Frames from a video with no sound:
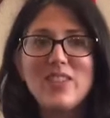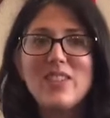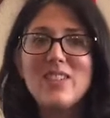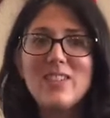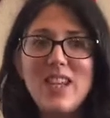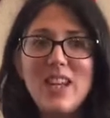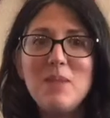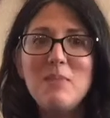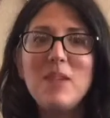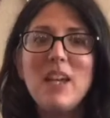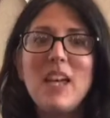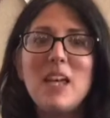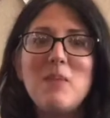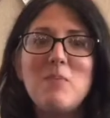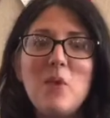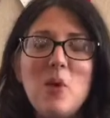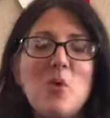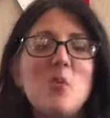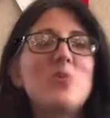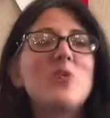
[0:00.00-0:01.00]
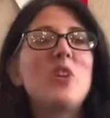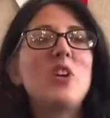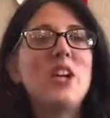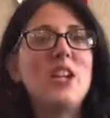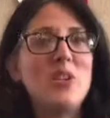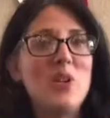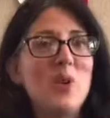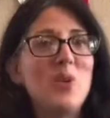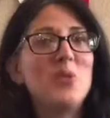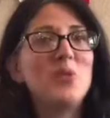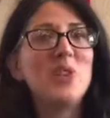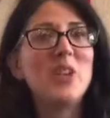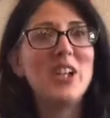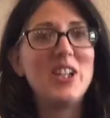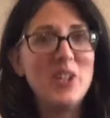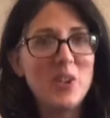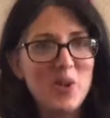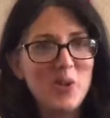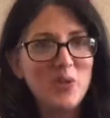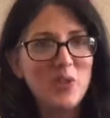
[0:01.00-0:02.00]
the same game over and
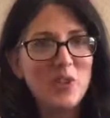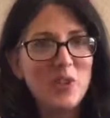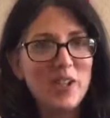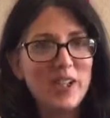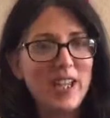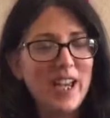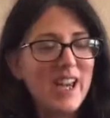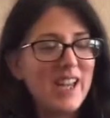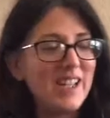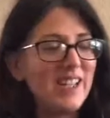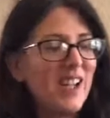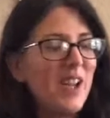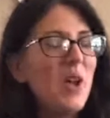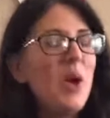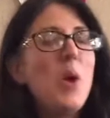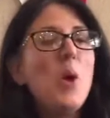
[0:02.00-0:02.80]
over again,